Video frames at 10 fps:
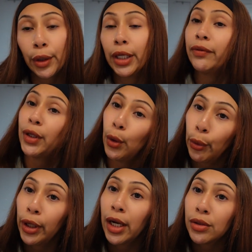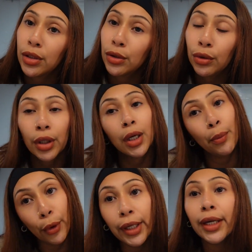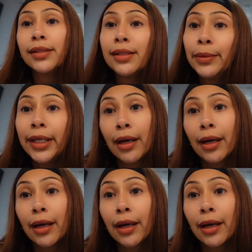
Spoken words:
And if they don't point it out to you, they're going to point it out to somebody